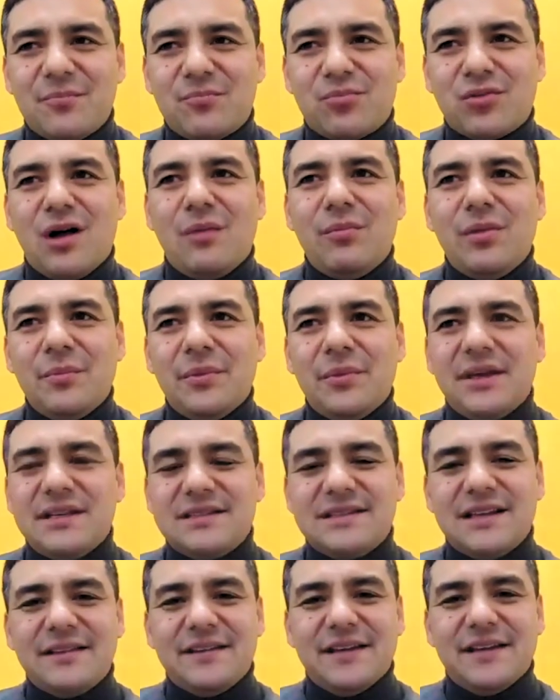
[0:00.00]
but the problem
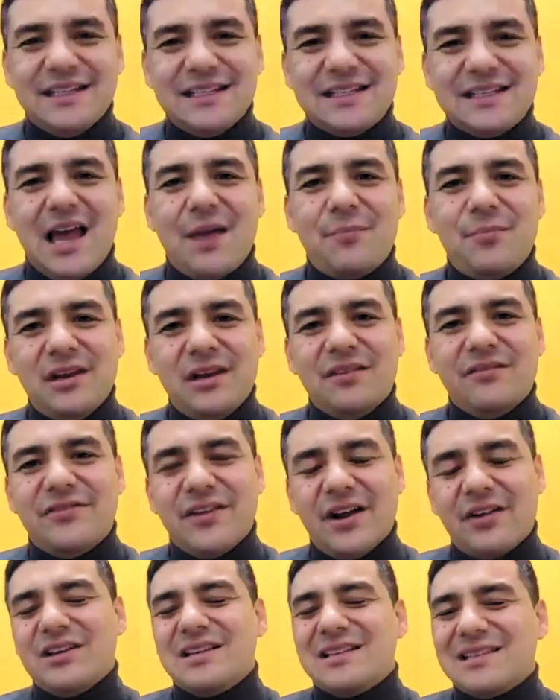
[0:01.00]
is that it is happening
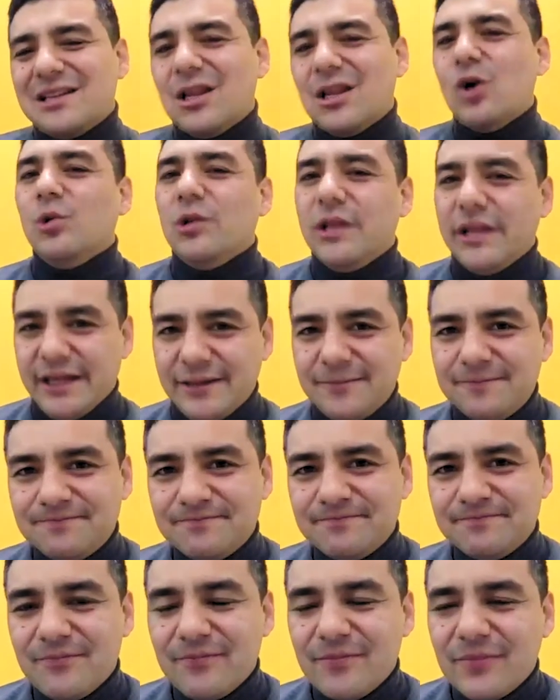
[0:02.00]
very slowly.
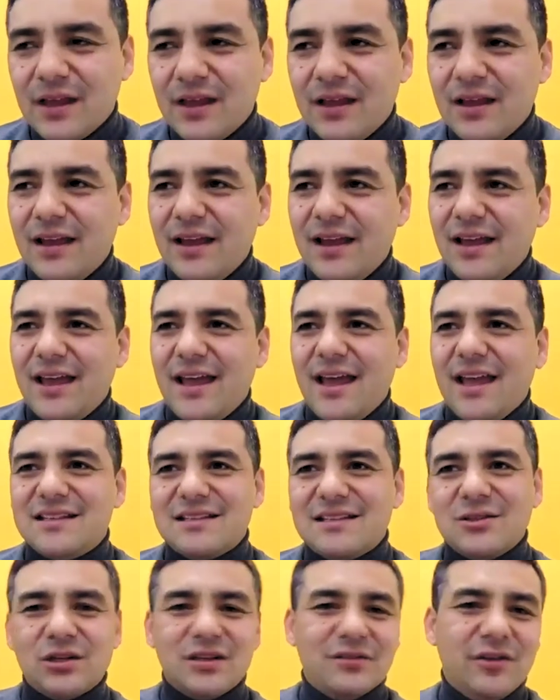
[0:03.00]

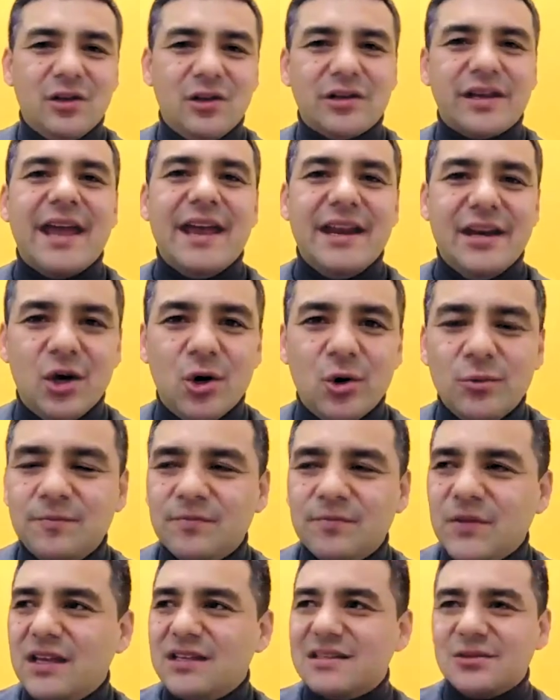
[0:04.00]
It's not a
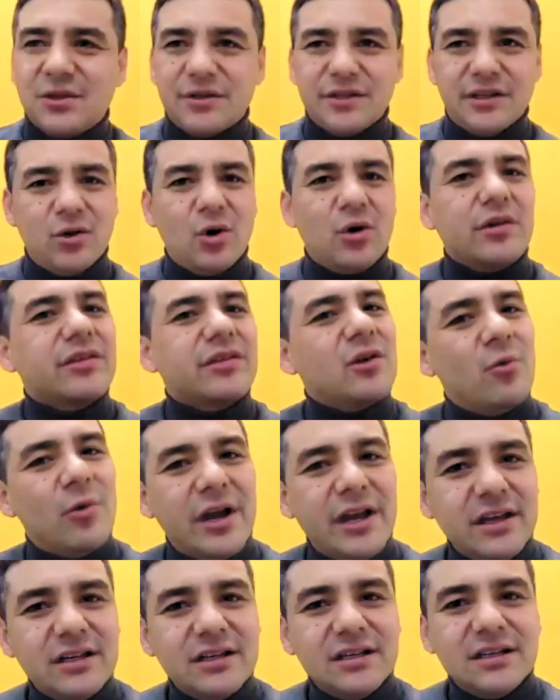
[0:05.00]
volcano, it's not an
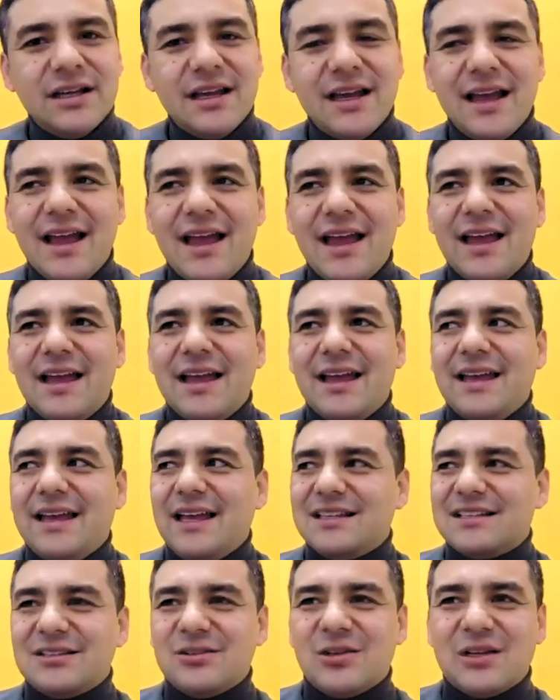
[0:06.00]
earthquake,
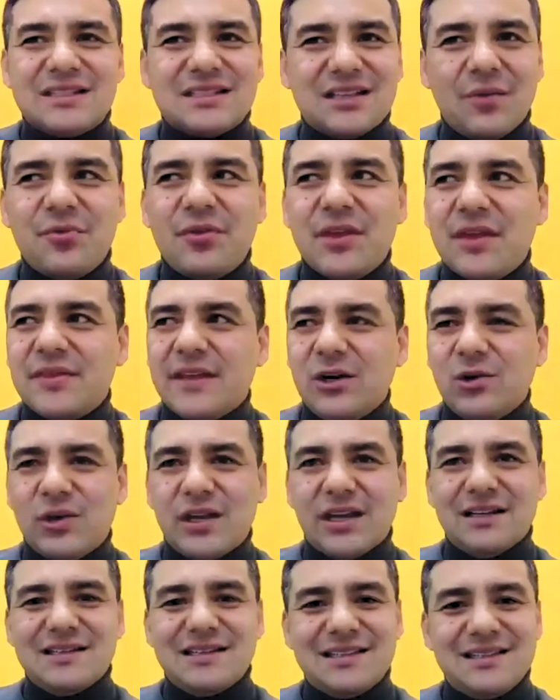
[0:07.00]
it's not something that you
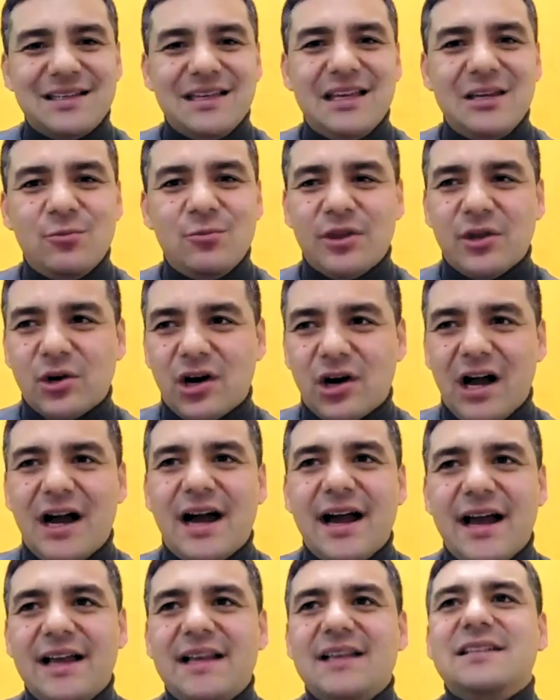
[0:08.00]
can see with your
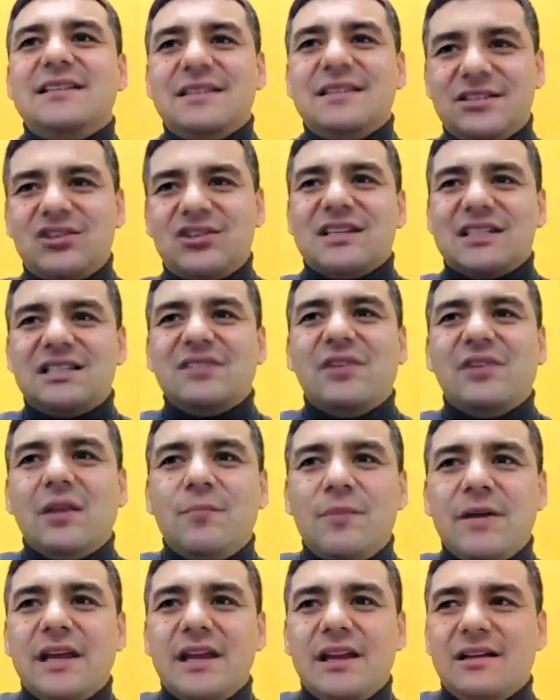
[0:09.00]
eyes just
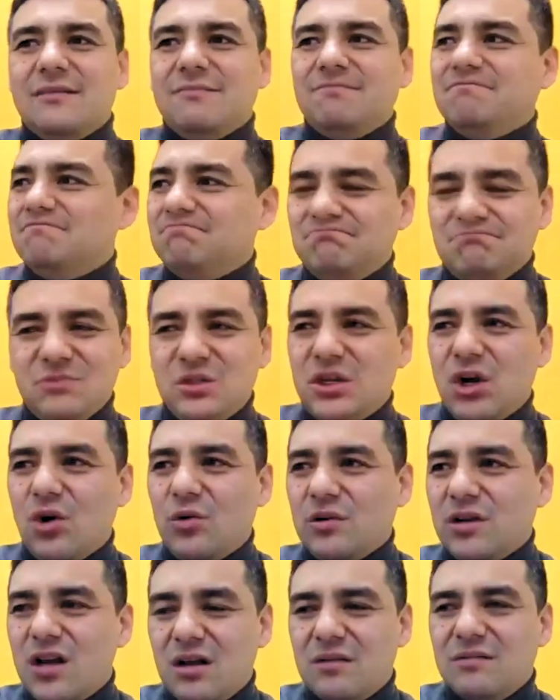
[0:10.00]
developing, you
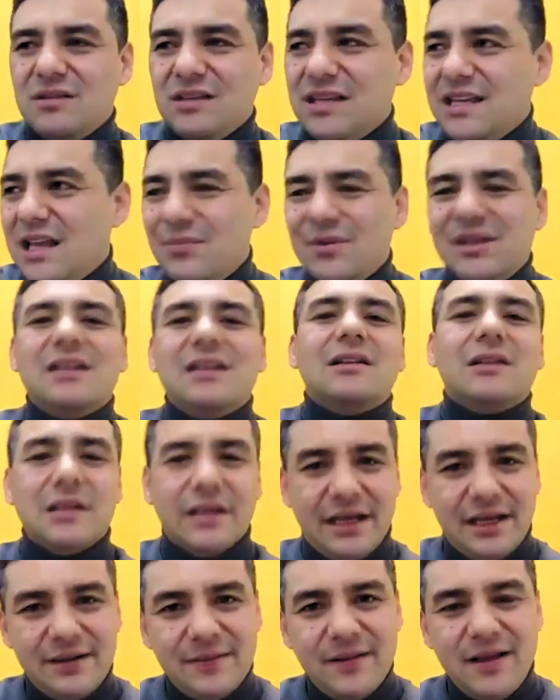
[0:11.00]
know,
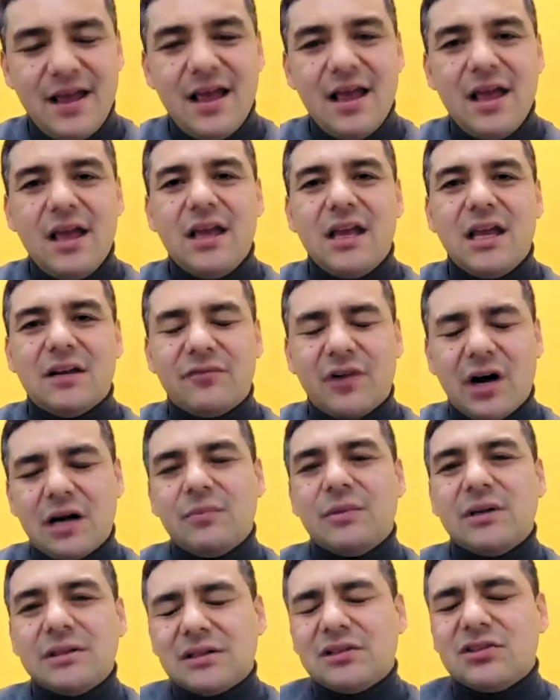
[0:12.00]
immediately.
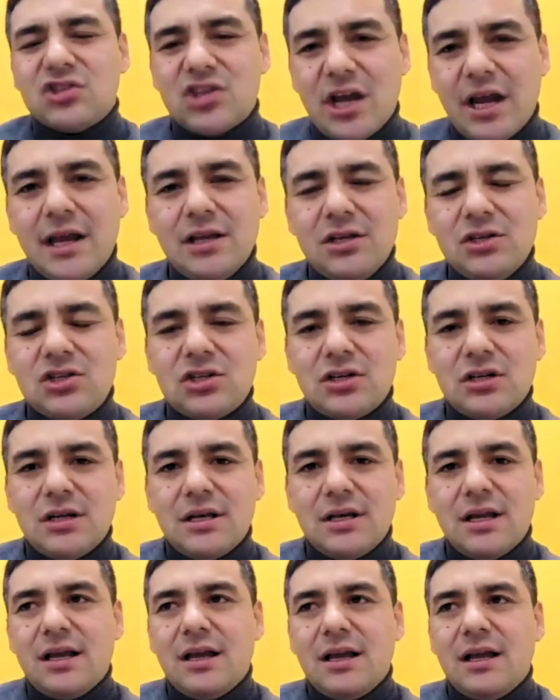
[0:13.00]
Environmental
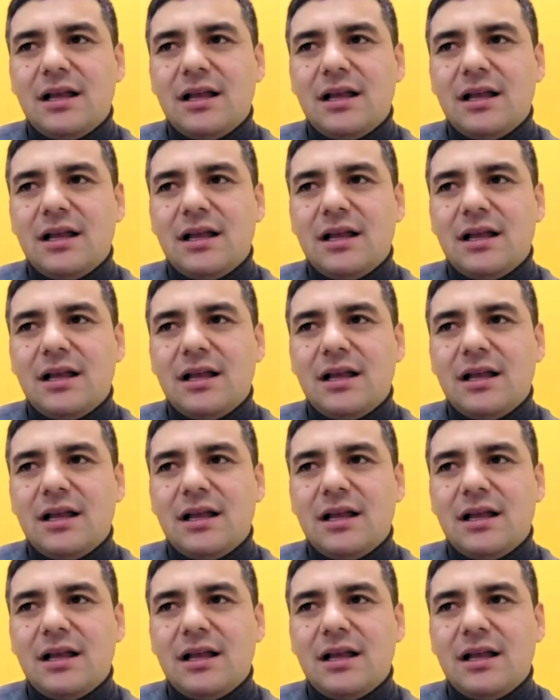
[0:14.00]
change